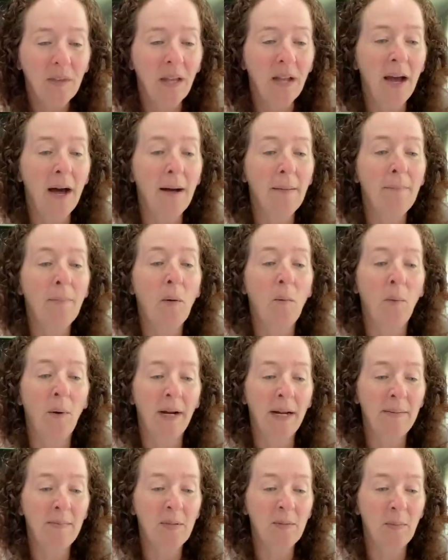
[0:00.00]
But what
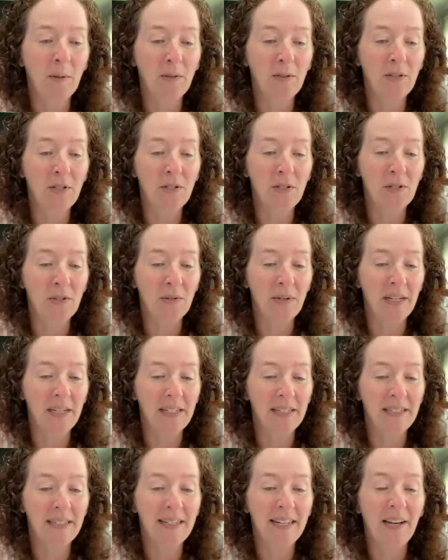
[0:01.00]
I'm supposed to do
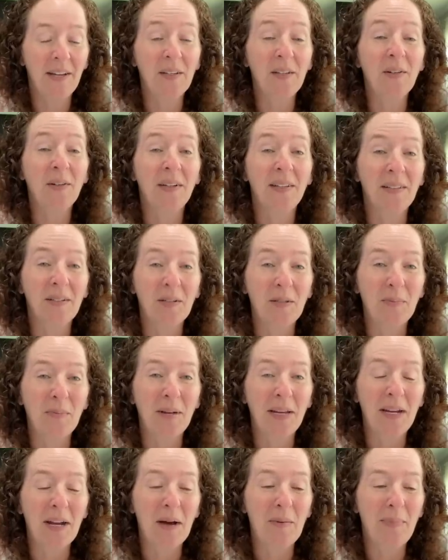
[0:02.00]
is tell you a little
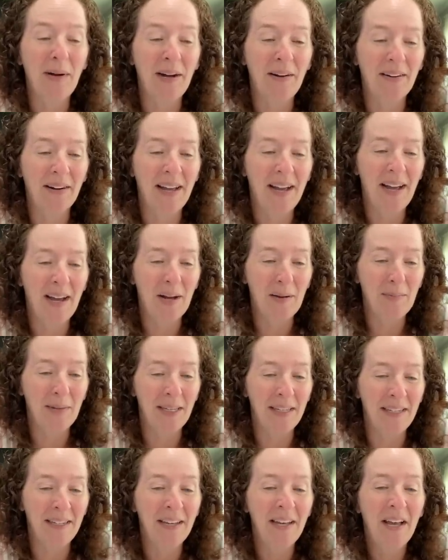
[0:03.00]
bit about
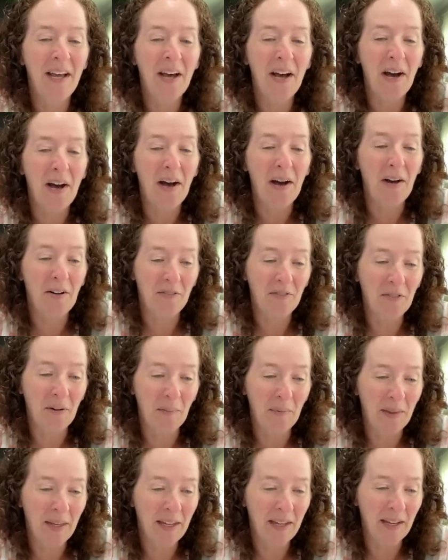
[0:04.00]
Hobbii
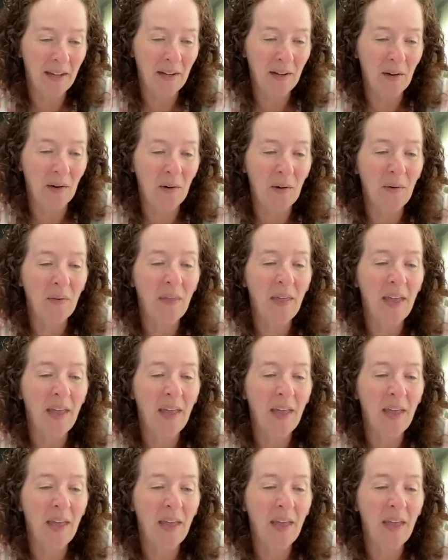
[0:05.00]
from the get-go.